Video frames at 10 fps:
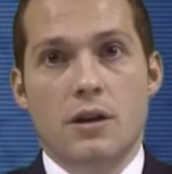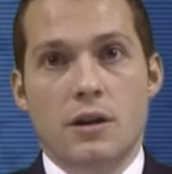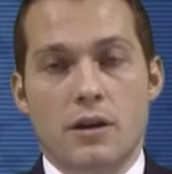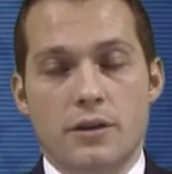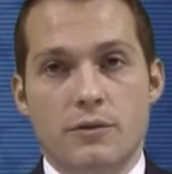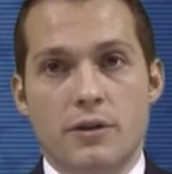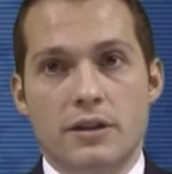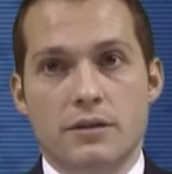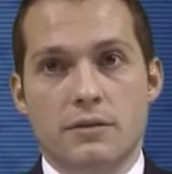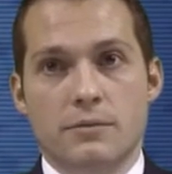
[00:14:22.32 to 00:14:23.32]

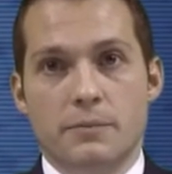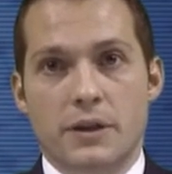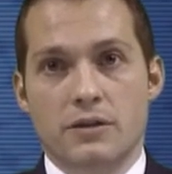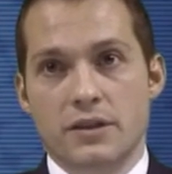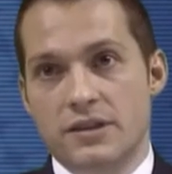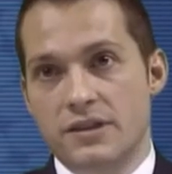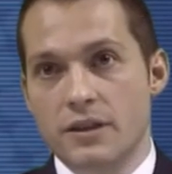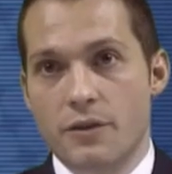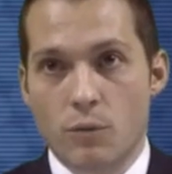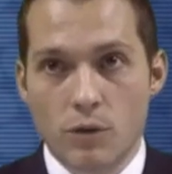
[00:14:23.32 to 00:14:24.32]
US, because it's still
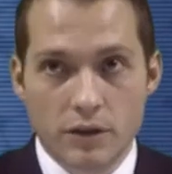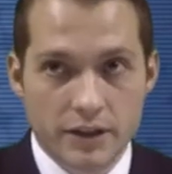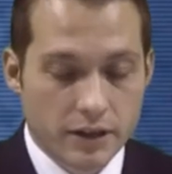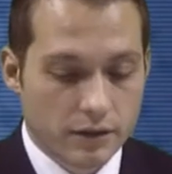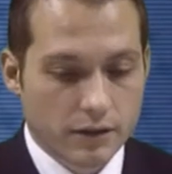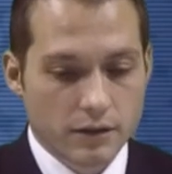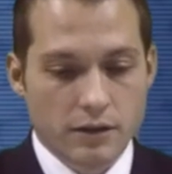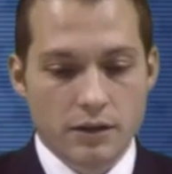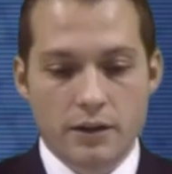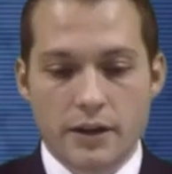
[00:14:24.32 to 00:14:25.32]
the world leading
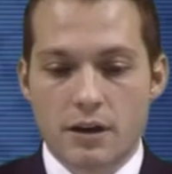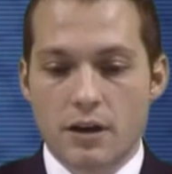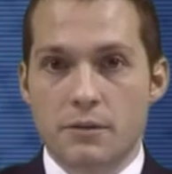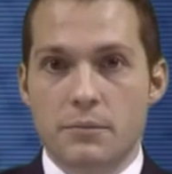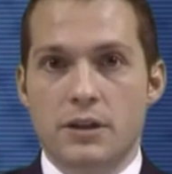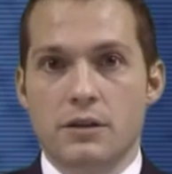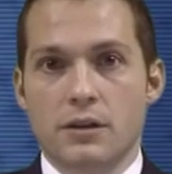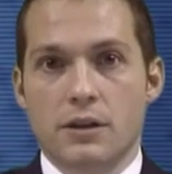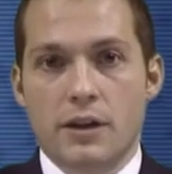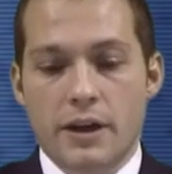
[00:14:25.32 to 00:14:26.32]
economy,
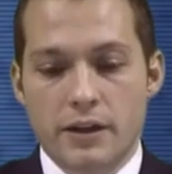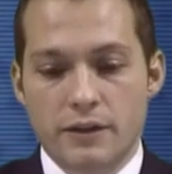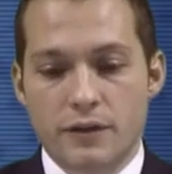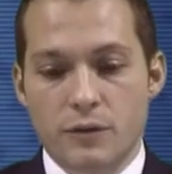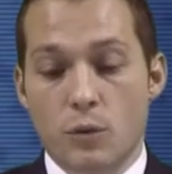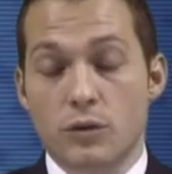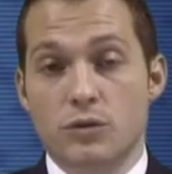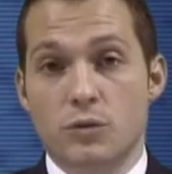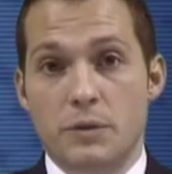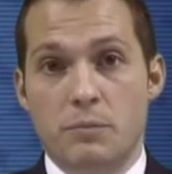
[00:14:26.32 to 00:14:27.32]
and if we want
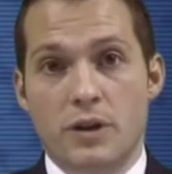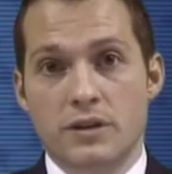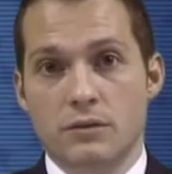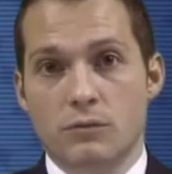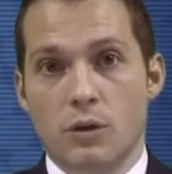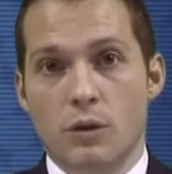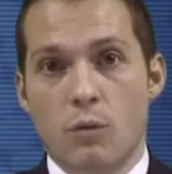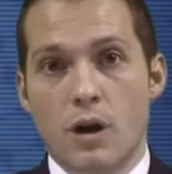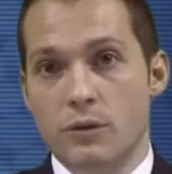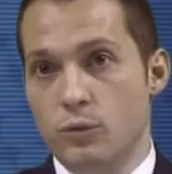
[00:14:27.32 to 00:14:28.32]
to be present
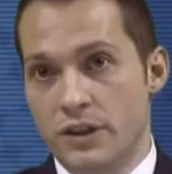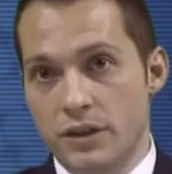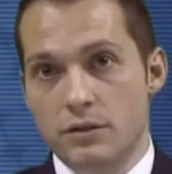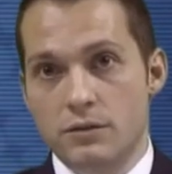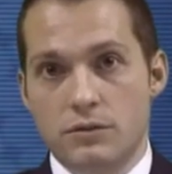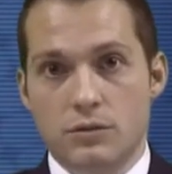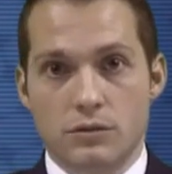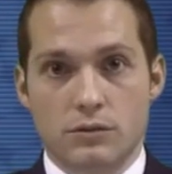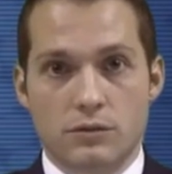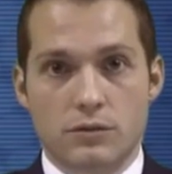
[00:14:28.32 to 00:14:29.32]
worldwide, we need
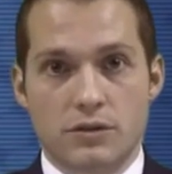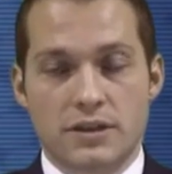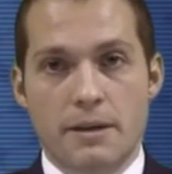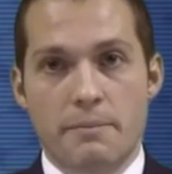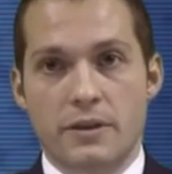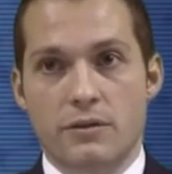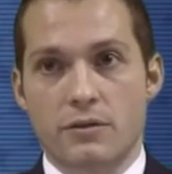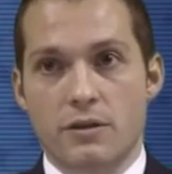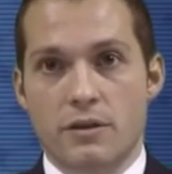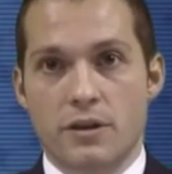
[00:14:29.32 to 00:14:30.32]
to step
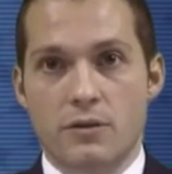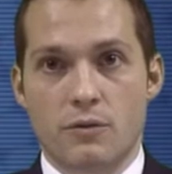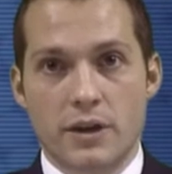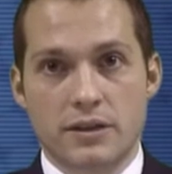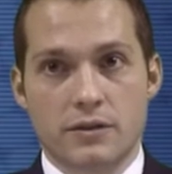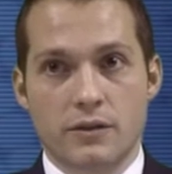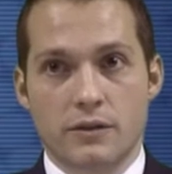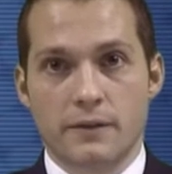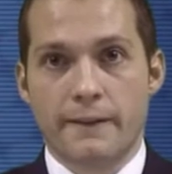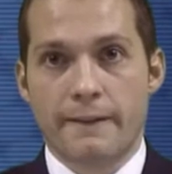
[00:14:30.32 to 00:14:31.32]
into the US.
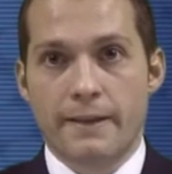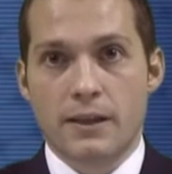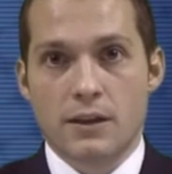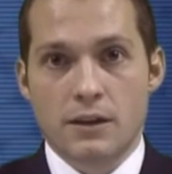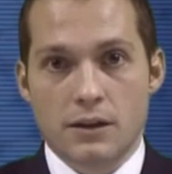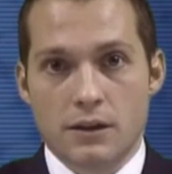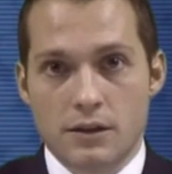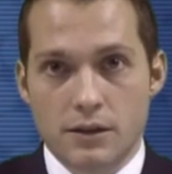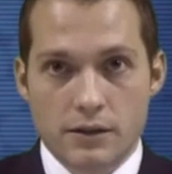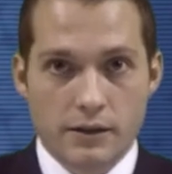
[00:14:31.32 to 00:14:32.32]

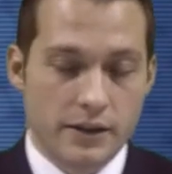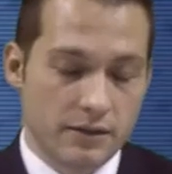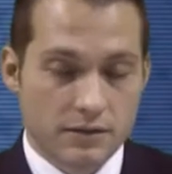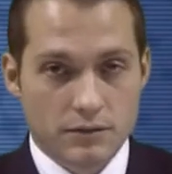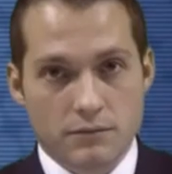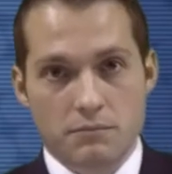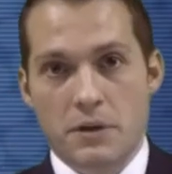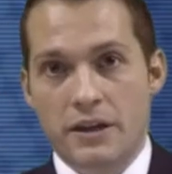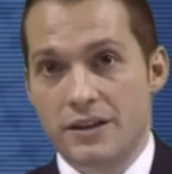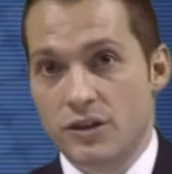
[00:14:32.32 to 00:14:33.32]
It is
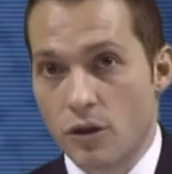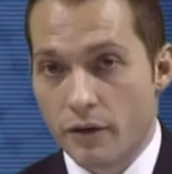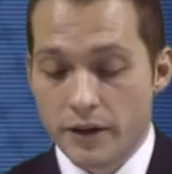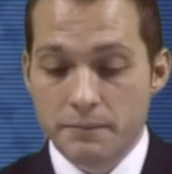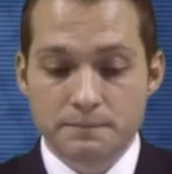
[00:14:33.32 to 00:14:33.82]
mandatory.